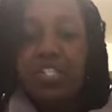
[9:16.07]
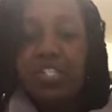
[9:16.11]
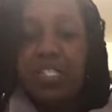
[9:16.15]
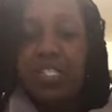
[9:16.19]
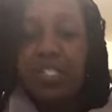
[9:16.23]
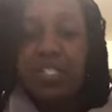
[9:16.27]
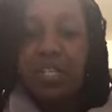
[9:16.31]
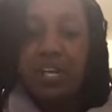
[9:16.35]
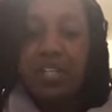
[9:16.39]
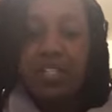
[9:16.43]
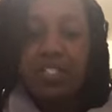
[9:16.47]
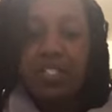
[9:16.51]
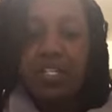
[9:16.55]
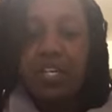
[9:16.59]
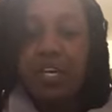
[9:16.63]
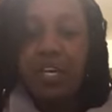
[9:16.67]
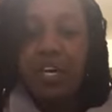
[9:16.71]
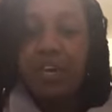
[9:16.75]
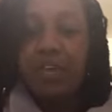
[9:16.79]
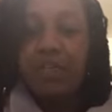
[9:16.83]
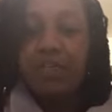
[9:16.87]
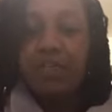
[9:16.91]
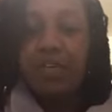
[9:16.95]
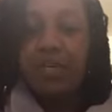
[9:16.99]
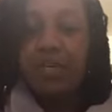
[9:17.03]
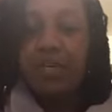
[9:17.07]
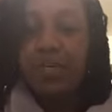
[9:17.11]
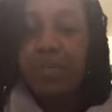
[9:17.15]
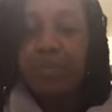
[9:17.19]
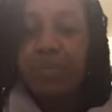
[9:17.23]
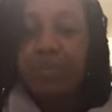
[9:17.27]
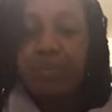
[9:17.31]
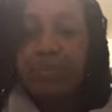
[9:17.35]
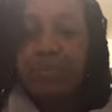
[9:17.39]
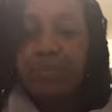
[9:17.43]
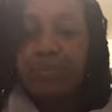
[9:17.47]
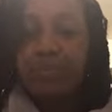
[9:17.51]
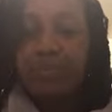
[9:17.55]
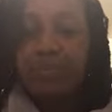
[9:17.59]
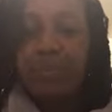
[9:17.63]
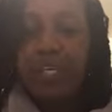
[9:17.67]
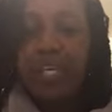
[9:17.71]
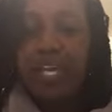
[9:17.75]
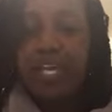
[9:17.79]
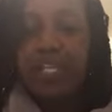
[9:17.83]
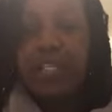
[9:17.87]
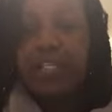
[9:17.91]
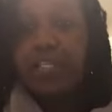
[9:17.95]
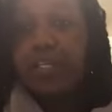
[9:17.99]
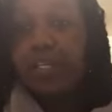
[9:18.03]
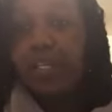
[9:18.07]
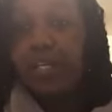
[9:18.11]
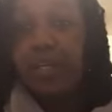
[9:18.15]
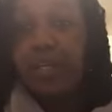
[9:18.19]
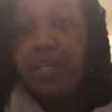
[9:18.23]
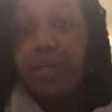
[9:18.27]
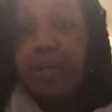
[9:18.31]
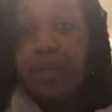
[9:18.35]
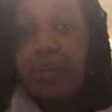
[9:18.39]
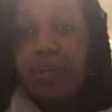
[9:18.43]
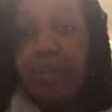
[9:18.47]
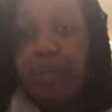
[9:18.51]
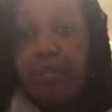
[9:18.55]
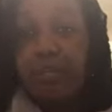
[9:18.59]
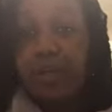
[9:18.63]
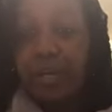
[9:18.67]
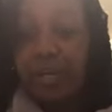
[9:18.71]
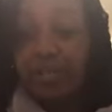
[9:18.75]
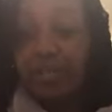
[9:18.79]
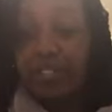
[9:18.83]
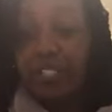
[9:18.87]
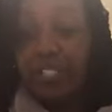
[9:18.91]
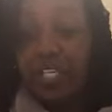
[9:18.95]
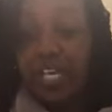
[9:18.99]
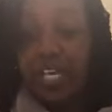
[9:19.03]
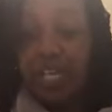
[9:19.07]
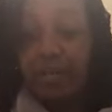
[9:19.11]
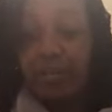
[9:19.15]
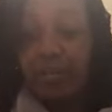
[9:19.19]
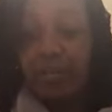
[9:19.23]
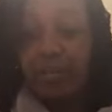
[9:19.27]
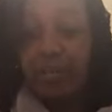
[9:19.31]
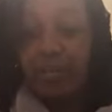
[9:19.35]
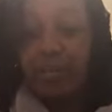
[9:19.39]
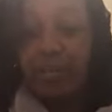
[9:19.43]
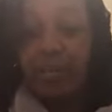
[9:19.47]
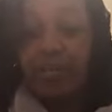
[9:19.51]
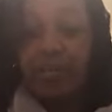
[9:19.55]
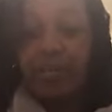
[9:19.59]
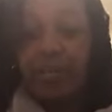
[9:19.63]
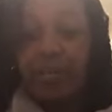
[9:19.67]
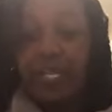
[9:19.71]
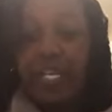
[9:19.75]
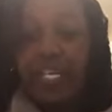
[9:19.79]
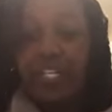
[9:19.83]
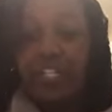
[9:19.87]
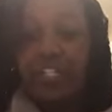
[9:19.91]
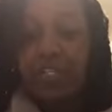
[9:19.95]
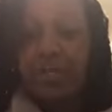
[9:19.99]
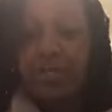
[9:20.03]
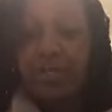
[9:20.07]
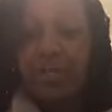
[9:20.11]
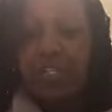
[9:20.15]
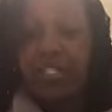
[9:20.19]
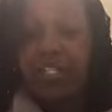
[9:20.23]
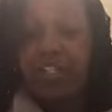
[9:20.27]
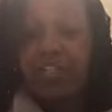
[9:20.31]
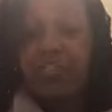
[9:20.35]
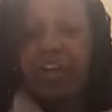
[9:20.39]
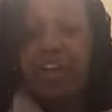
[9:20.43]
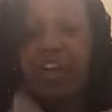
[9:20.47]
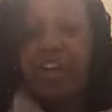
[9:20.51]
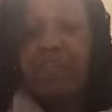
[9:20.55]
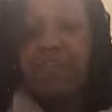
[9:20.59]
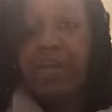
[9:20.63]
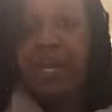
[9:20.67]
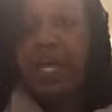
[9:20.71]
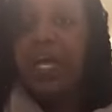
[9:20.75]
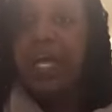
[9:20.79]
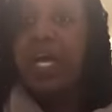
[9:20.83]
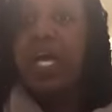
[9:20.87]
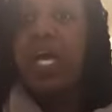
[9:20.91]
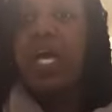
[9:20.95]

starts a convo at the breakfast table with Malaysia about the drive-by.